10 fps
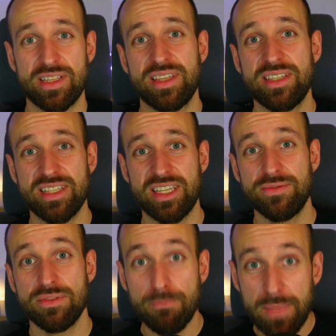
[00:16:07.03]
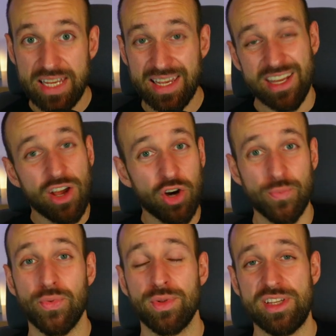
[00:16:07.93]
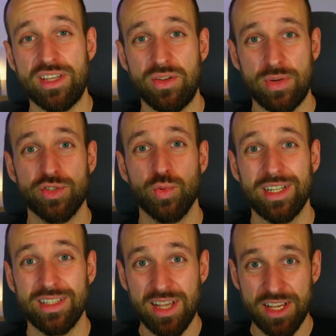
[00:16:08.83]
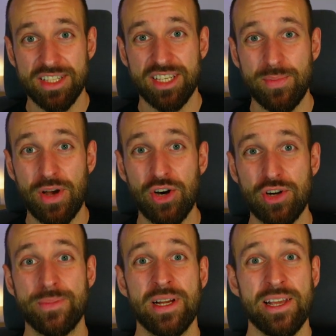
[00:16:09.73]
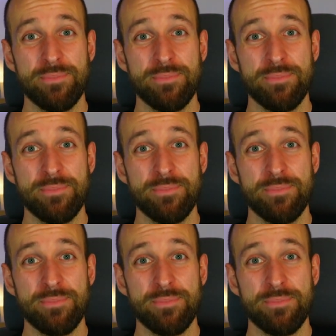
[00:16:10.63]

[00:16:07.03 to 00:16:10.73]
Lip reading: and this gives me and hopefully you as well some hope,